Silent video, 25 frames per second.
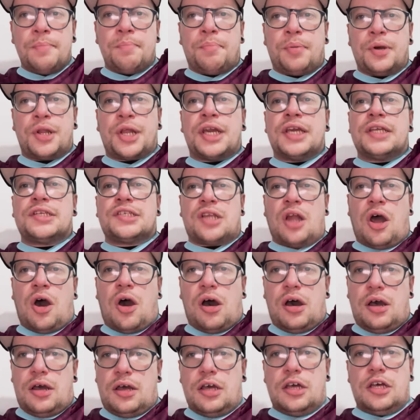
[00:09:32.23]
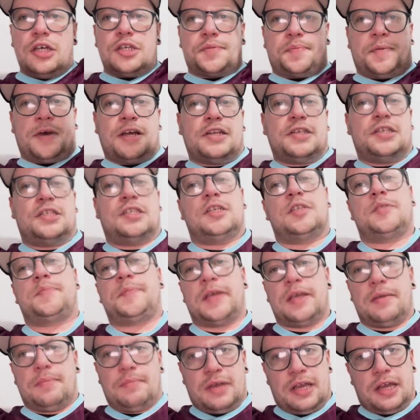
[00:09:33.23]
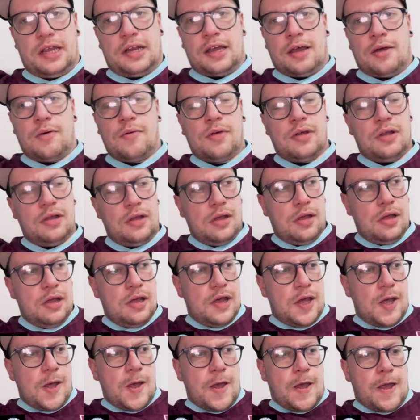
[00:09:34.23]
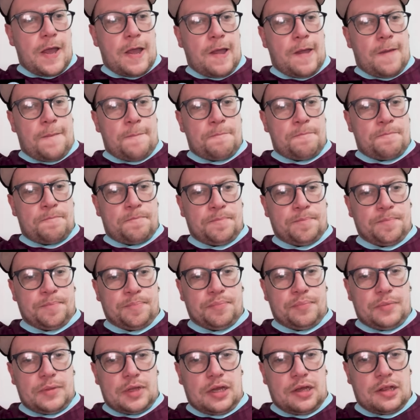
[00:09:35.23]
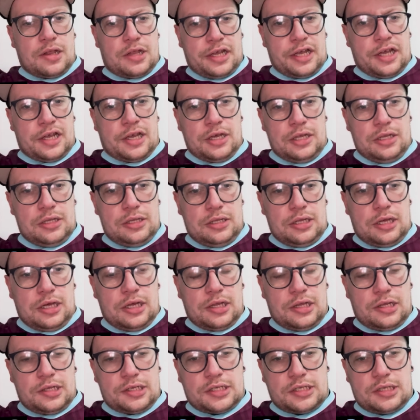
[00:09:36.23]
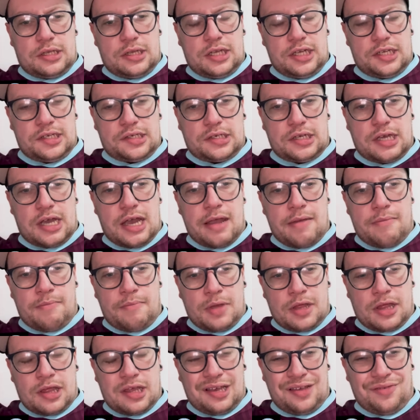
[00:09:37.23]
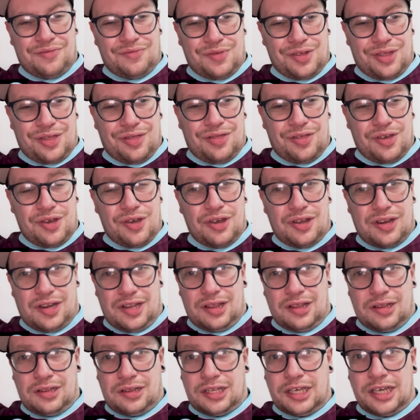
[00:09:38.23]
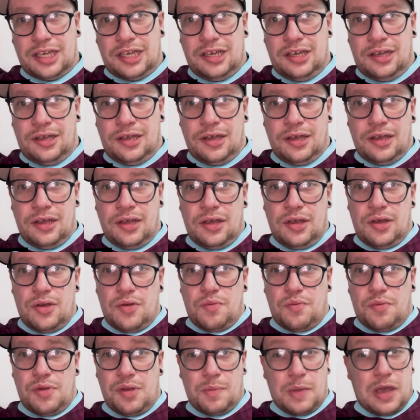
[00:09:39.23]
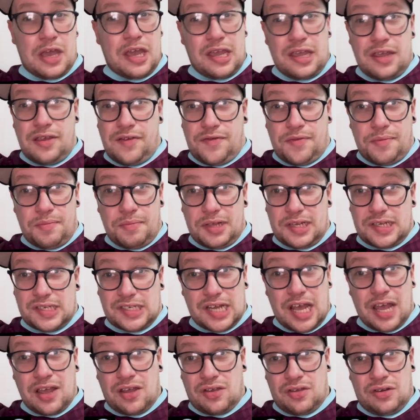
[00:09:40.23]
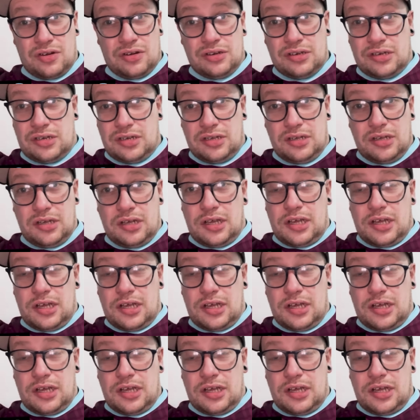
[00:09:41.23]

But it's not as bad as it's been made out. I think at this time, I think we're third in the league. We may even be second.